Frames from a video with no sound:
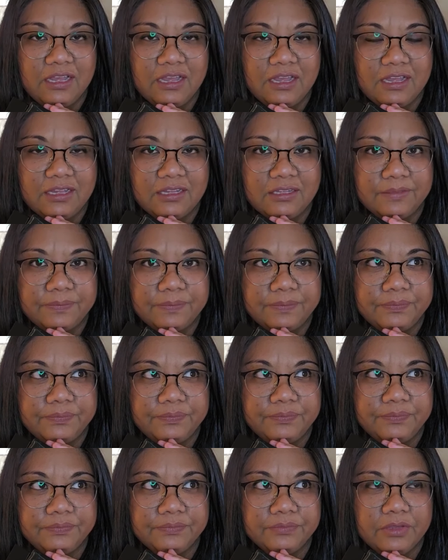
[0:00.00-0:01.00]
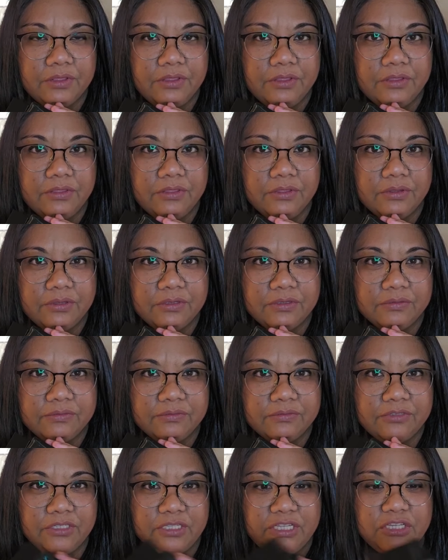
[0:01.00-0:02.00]
um, the
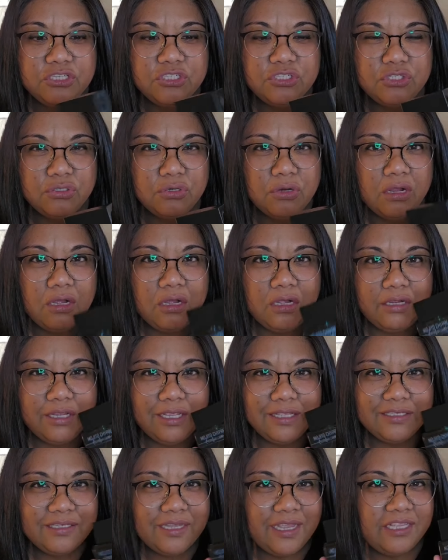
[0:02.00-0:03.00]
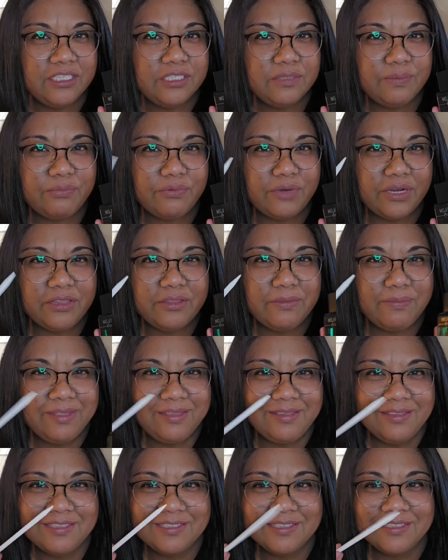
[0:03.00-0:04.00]
really strong, intense breath
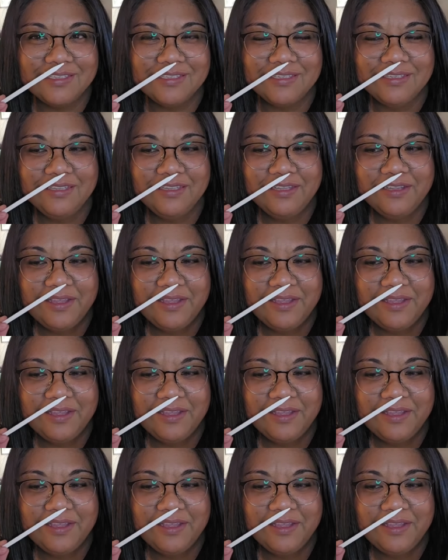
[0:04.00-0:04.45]
mints,